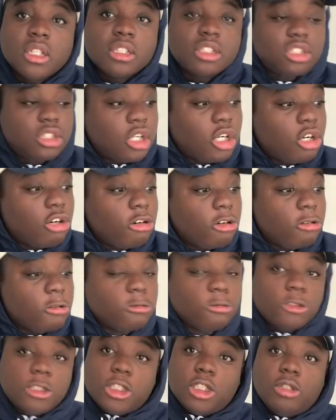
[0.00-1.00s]
So,
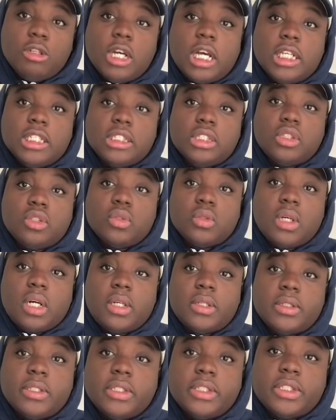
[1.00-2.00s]
see you guys in 2
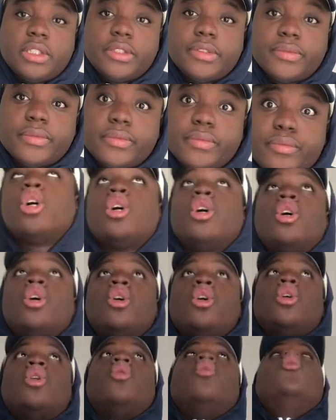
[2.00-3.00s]
hours.
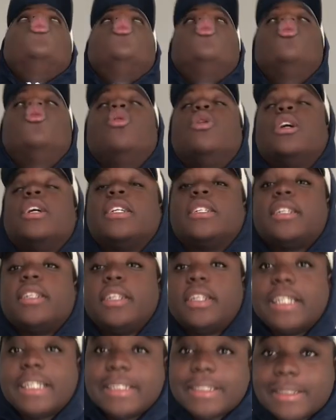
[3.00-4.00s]
Oh,
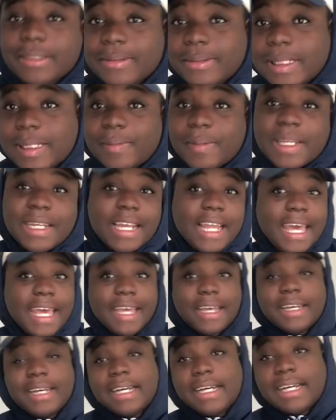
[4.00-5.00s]
dude, it's been
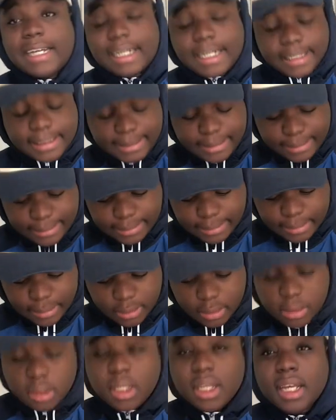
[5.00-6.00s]
like a
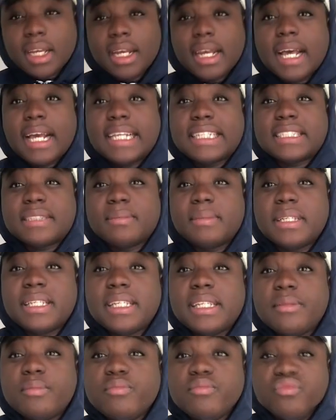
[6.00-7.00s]
nice
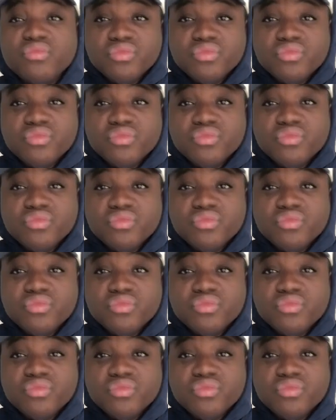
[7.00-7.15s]
minute.